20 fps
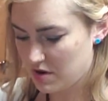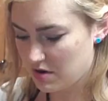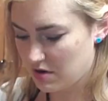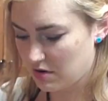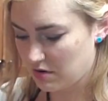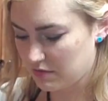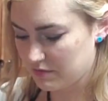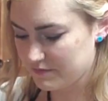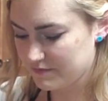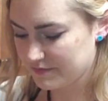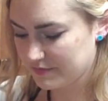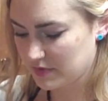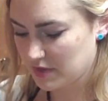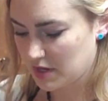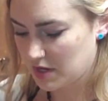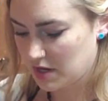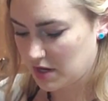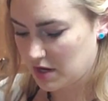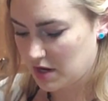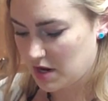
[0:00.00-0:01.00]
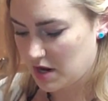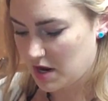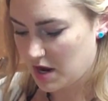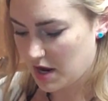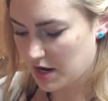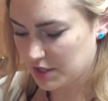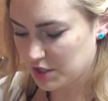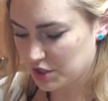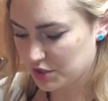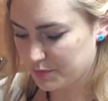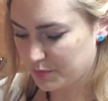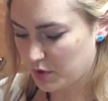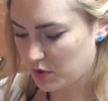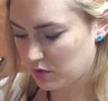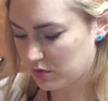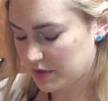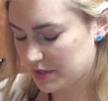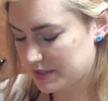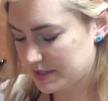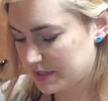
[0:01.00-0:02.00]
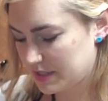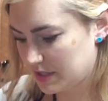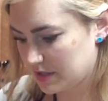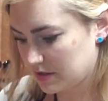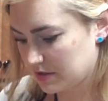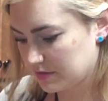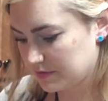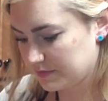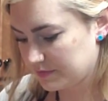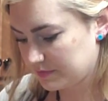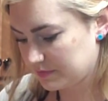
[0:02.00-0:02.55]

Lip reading: Oh, I just broke the seal.